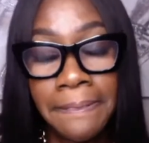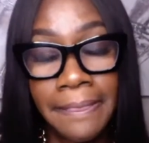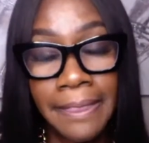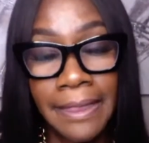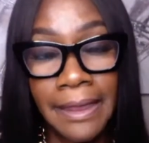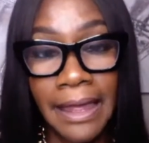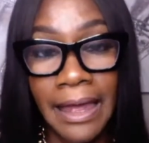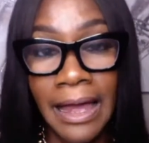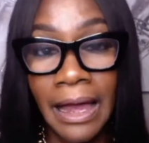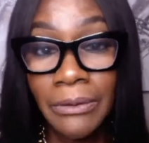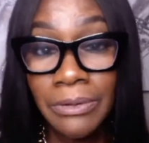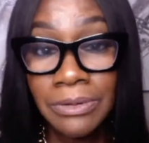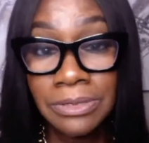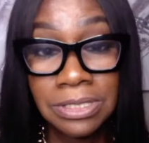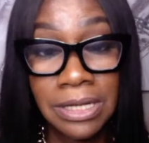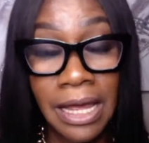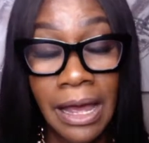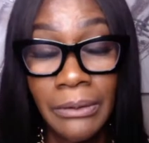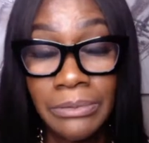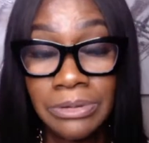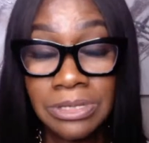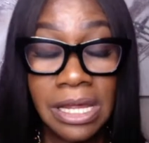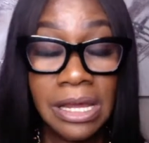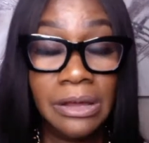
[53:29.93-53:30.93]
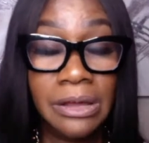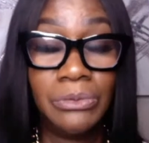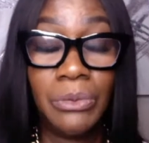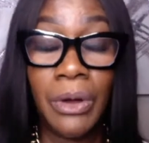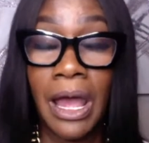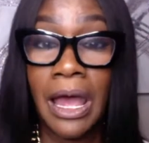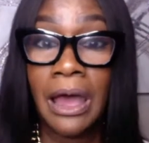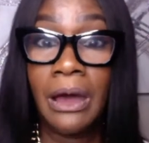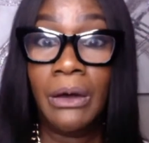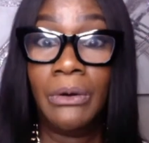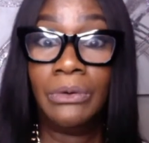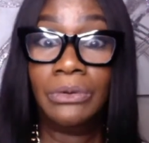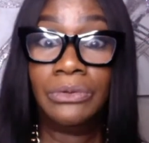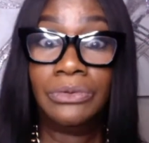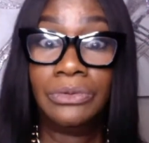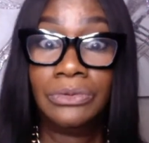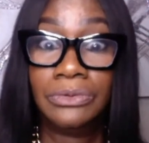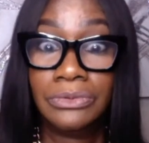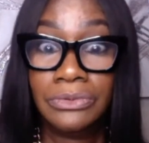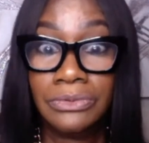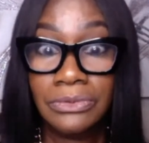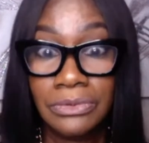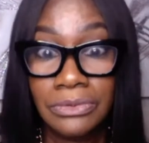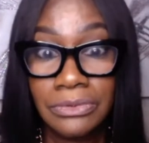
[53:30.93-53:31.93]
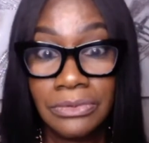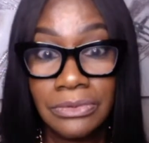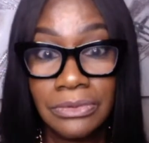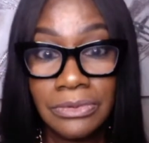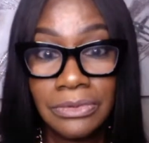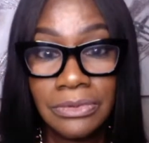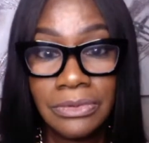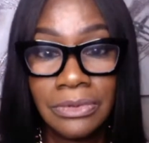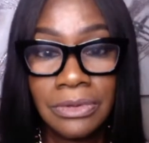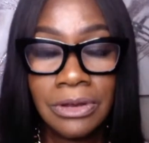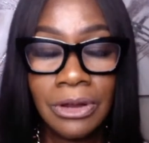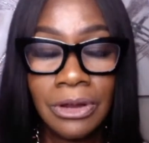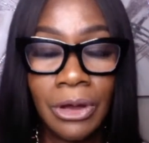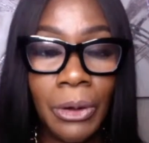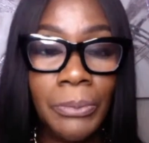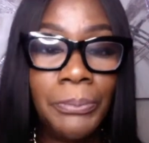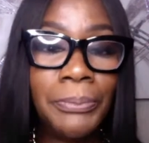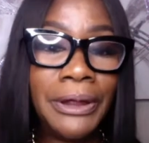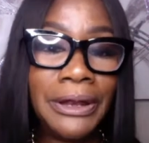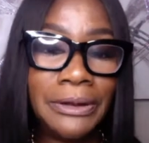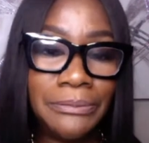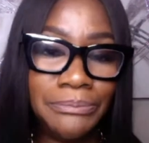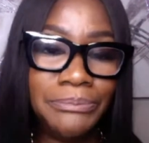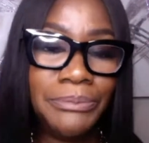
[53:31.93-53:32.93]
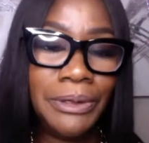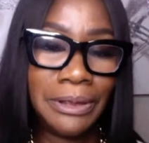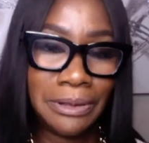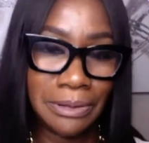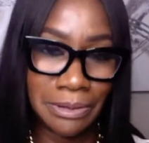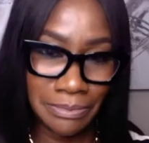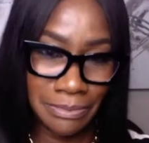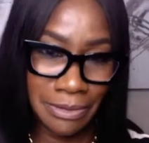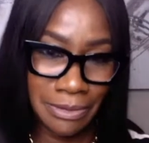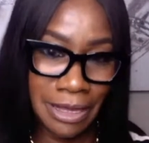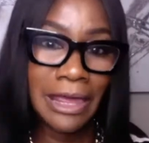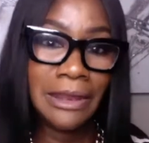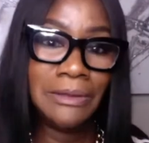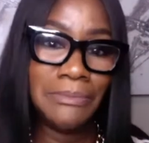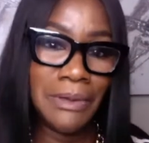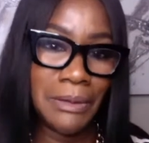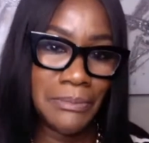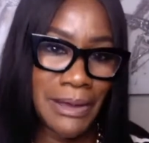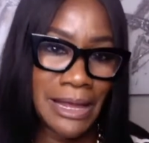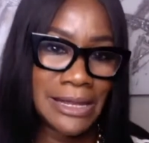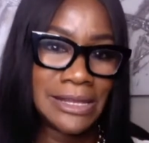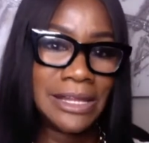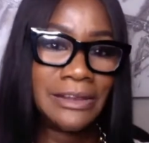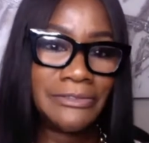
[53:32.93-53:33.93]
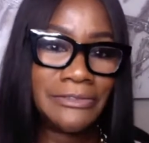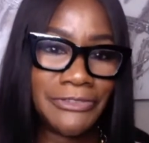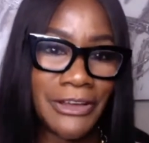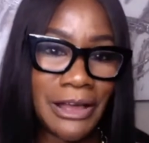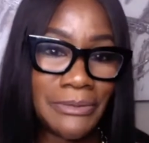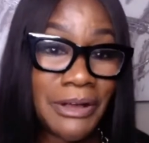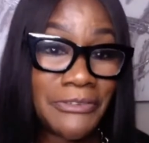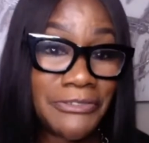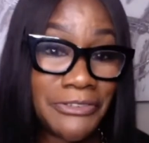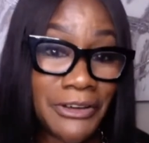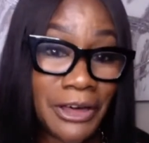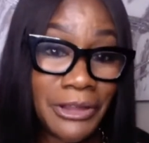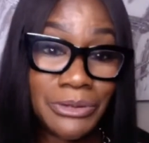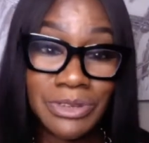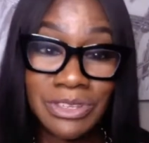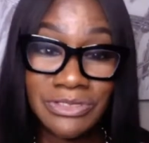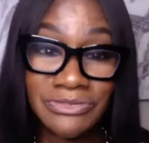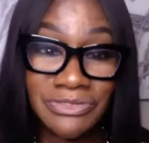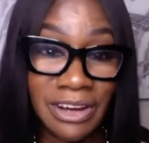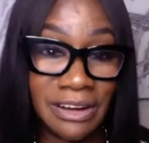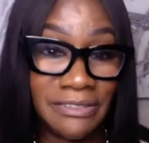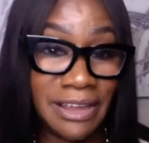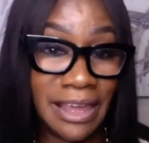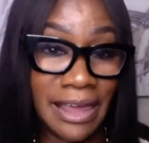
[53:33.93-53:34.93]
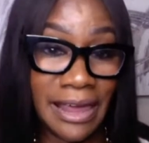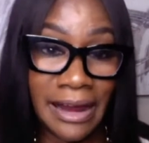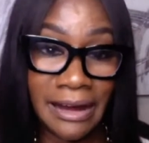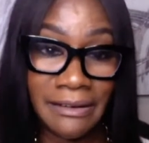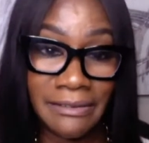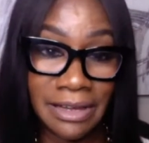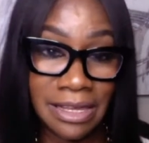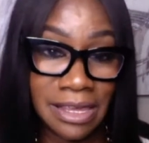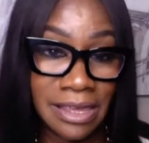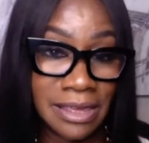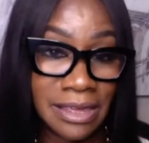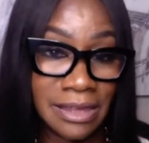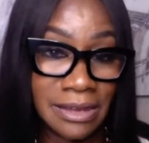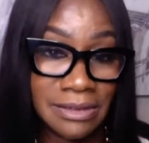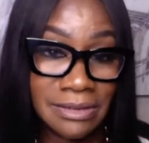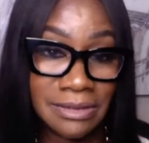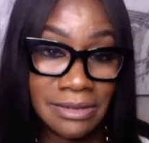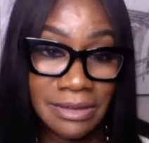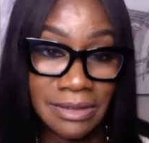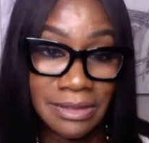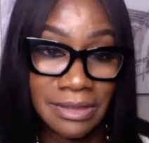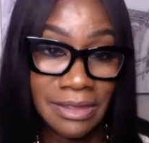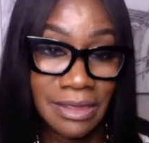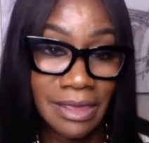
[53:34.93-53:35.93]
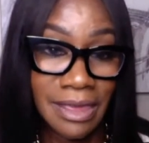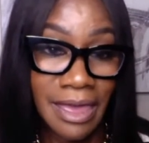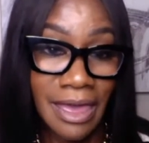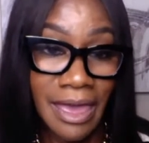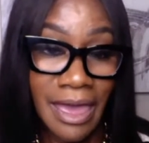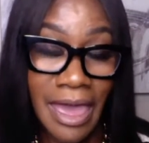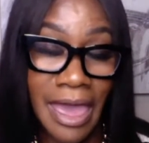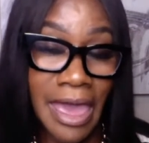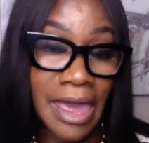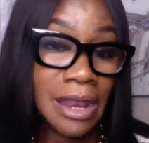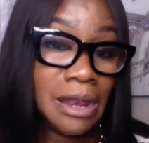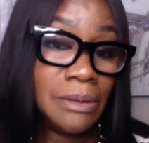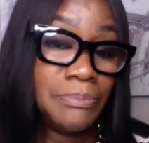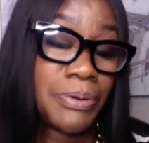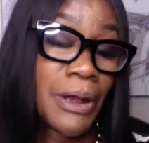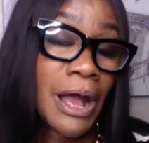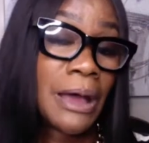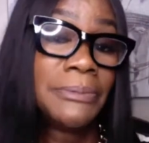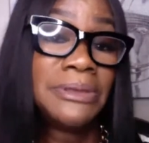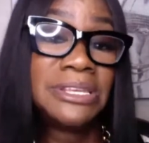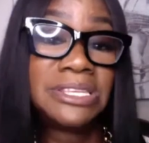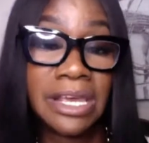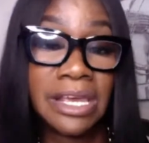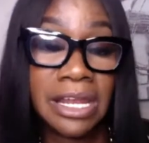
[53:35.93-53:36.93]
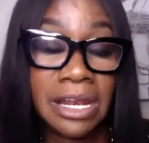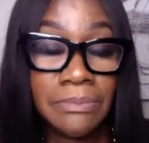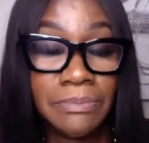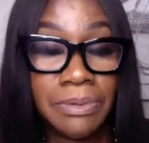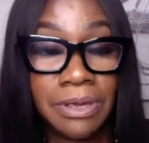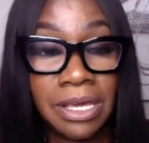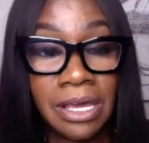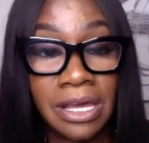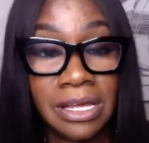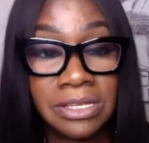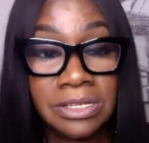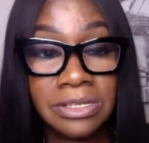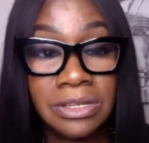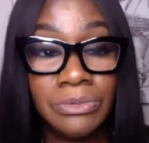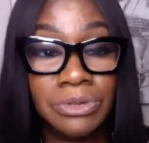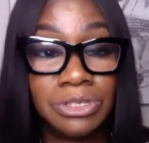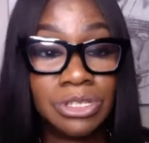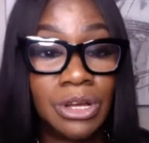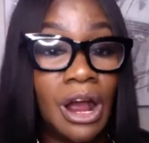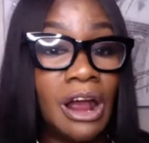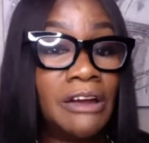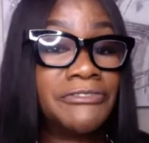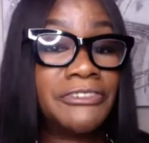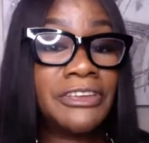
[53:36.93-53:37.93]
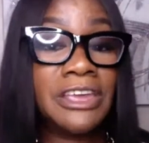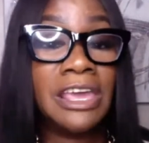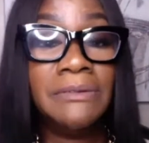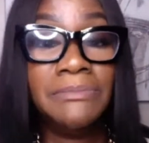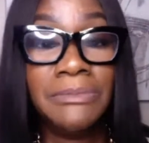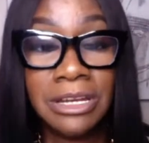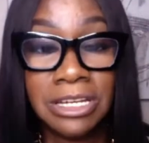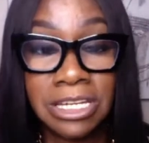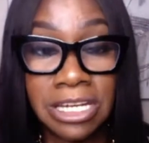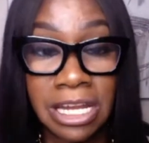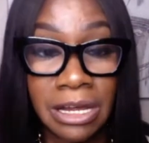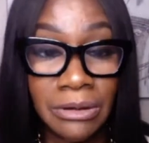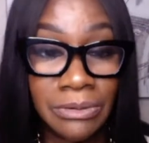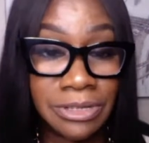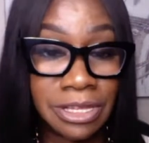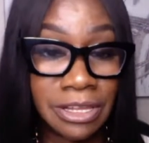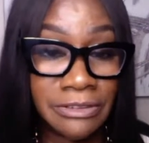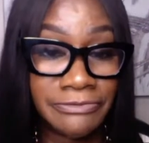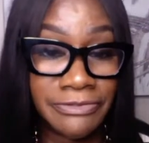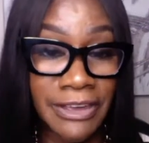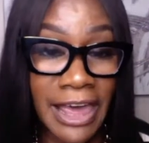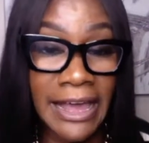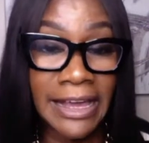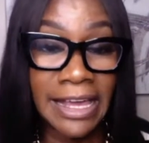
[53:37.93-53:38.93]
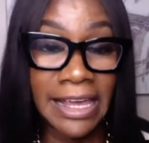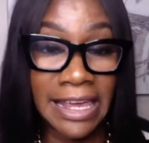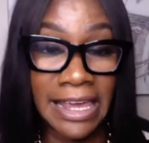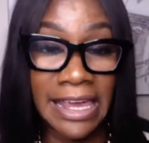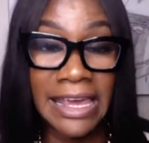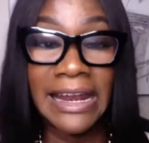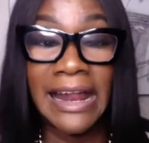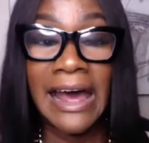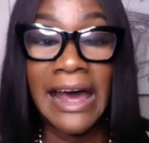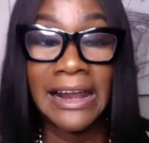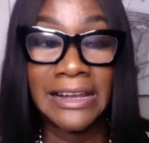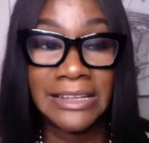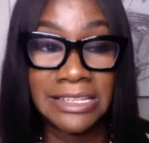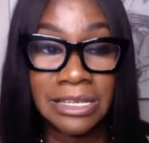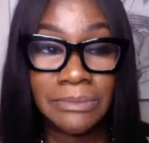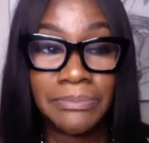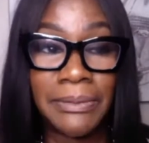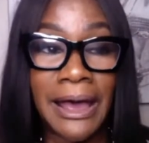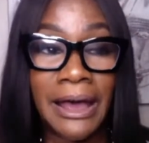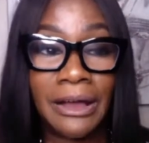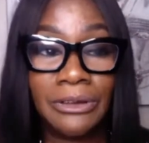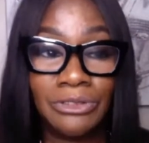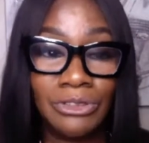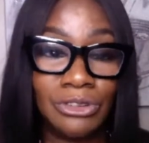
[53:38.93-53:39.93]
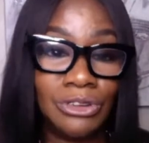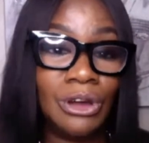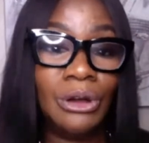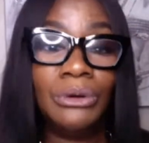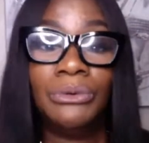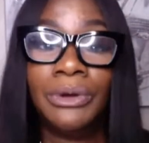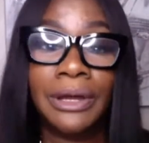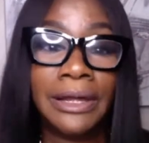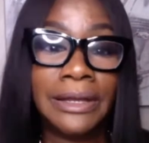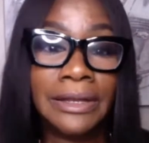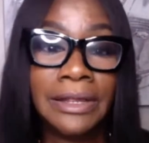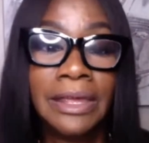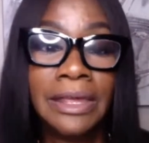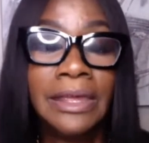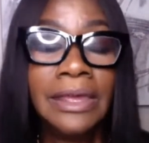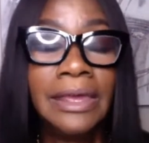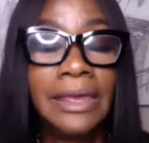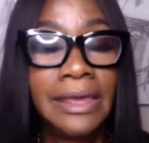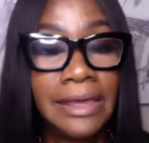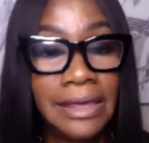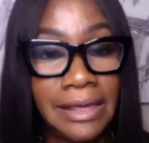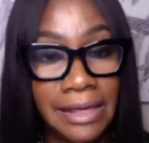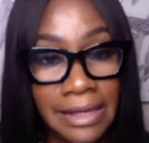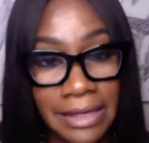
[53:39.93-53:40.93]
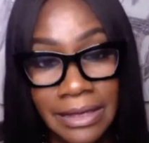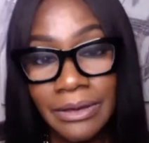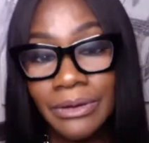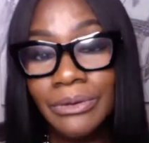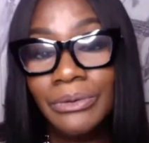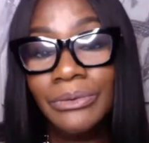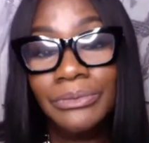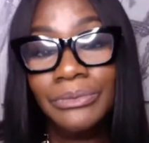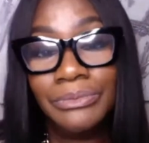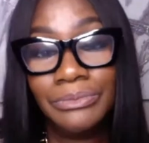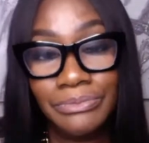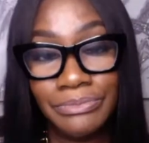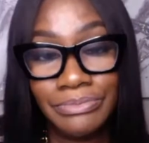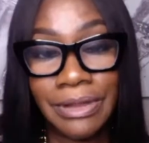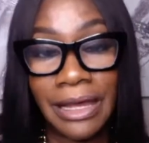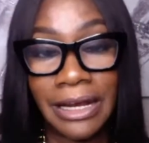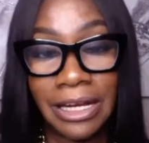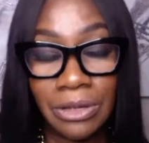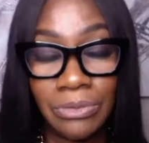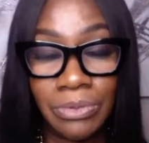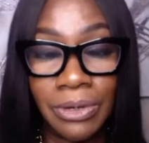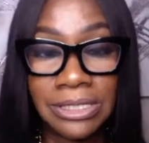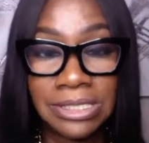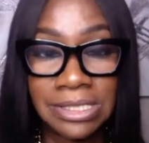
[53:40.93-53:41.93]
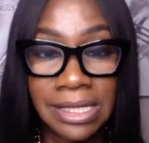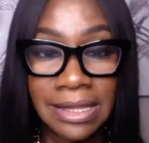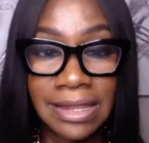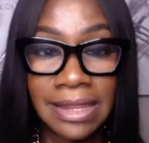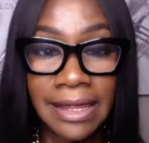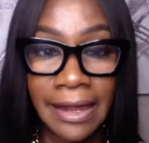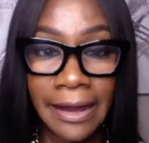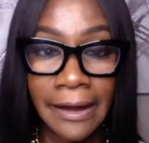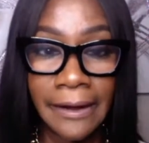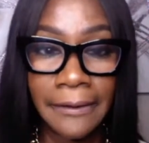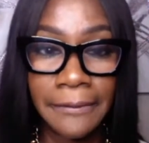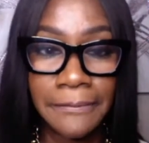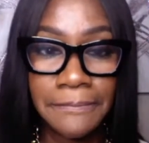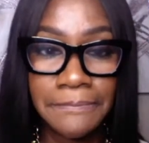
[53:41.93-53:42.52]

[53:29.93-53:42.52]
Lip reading: I was like, wow. But again, remember, I identified my father was very arrogant. And they probably said it because it was hard for him to deal with the fact and get honest about, what, that he wasn't there.